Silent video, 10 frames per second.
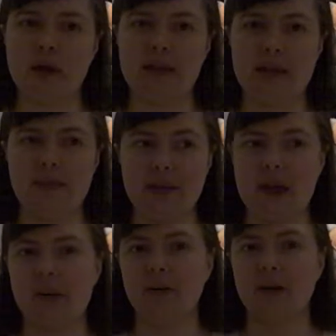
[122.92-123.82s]
one in the
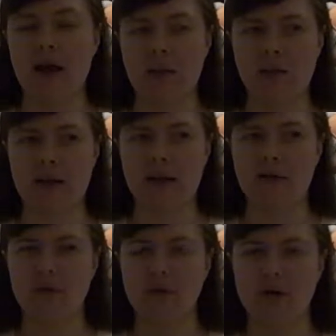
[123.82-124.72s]
color I
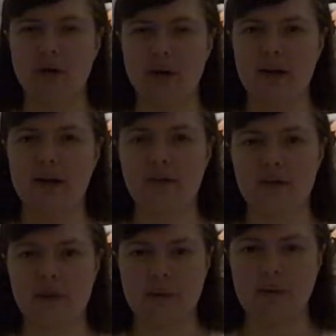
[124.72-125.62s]
wanted or a
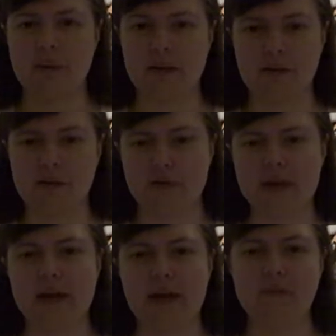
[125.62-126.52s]
color that would be
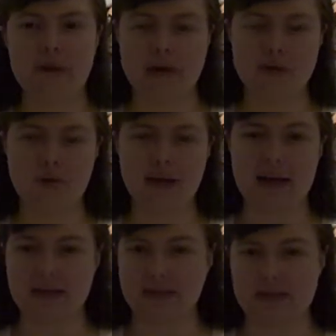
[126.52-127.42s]
close enough as well
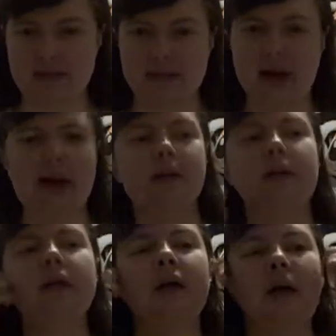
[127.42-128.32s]
as the
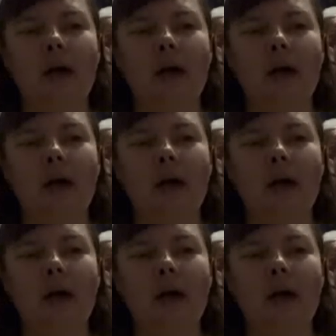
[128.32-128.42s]
style